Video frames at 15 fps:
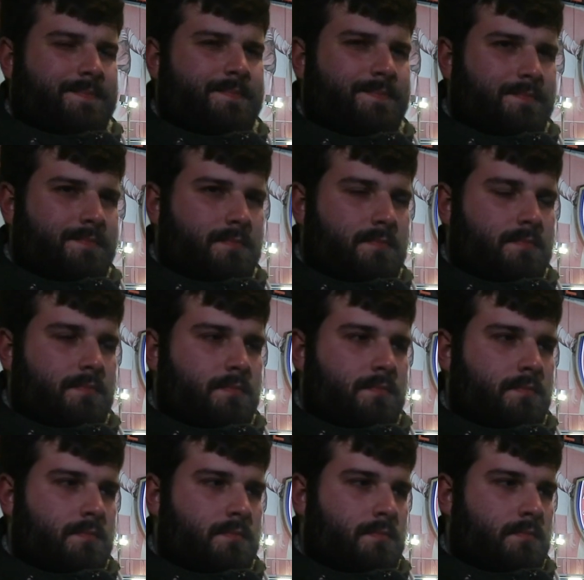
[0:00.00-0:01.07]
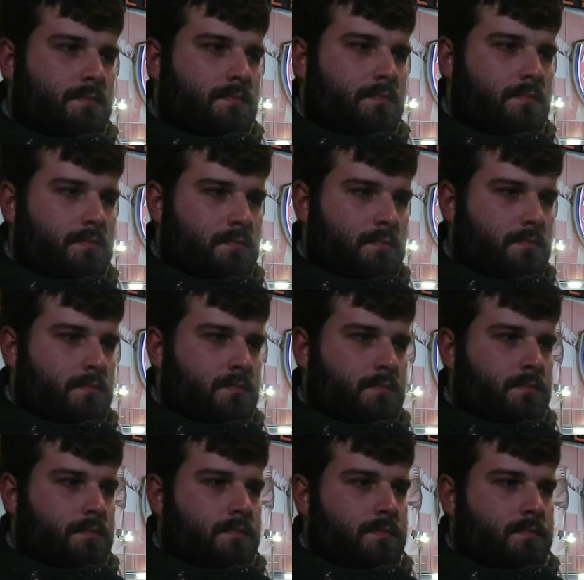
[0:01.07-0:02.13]

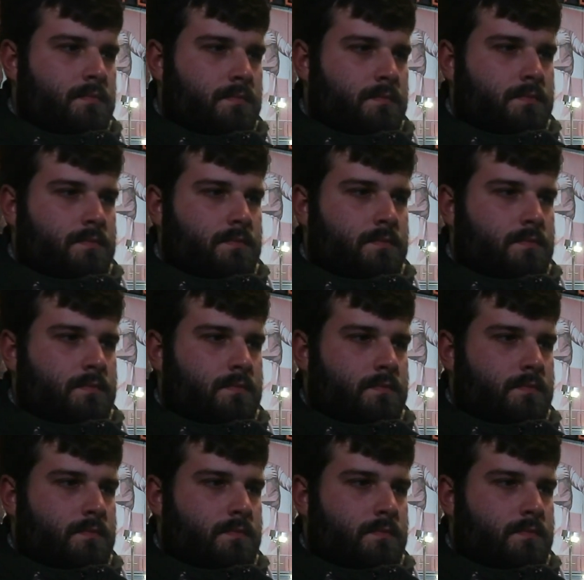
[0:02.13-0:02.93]
The person shown says nothing.